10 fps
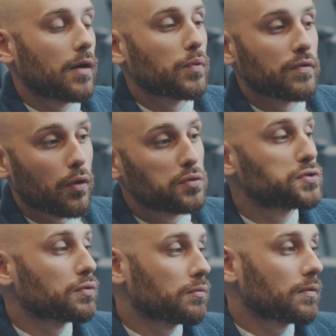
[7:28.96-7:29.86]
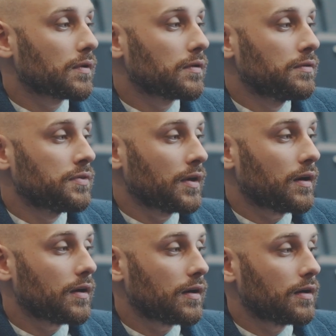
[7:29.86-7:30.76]
We've also
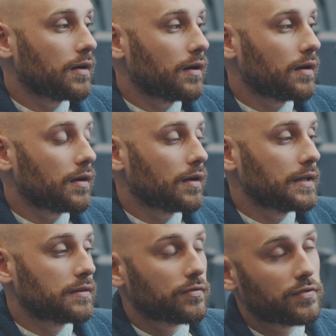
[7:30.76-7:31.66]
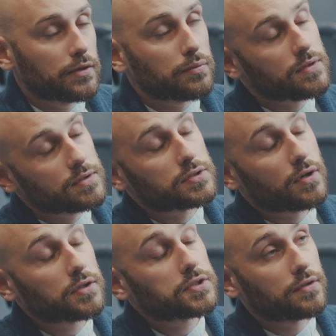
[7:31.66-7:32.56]
not interfered with the
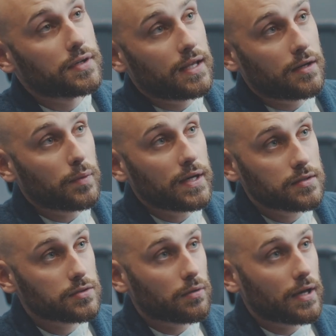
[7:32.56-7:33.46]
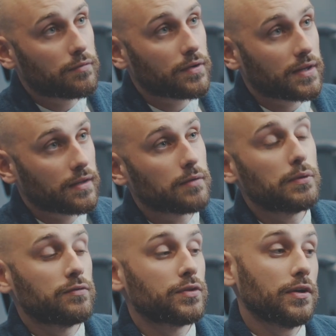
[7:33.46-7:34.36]
structure in any way, so everything that
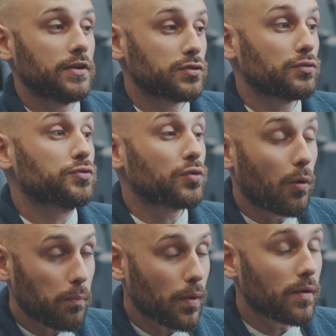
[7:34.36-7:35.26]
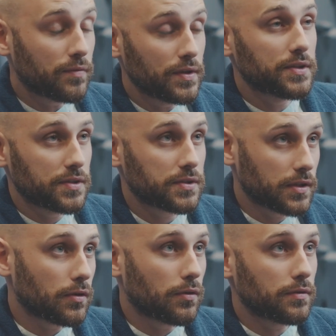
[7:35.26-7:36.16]
we've done is on top of the
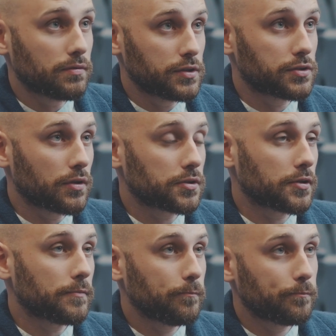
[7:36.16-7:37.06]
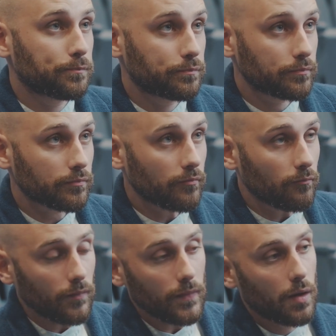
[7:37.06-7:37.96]
existing concrete structure,
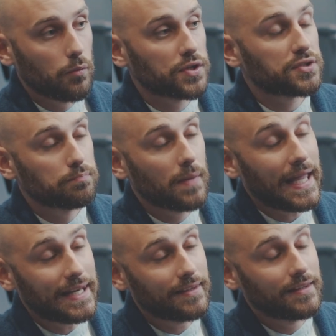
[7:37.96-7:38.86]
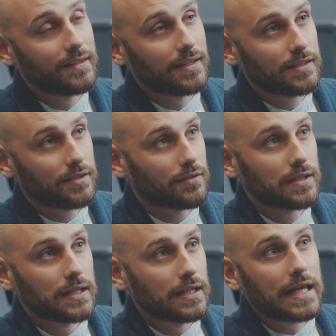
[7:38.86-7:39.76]
which meant, you know,
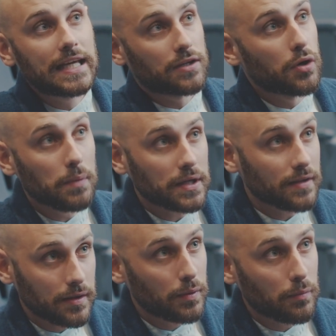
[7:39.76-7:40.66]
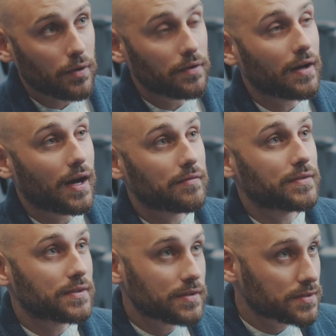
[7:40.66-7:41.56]
economically we weren't
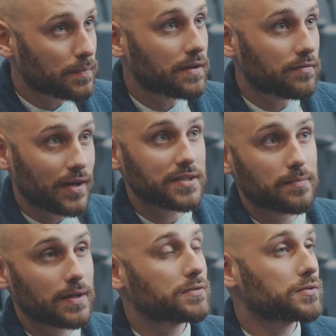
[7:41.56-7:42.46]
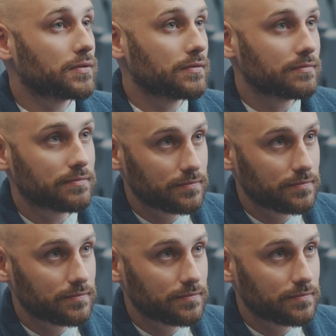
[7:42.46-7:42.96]
having to spend vast amounts on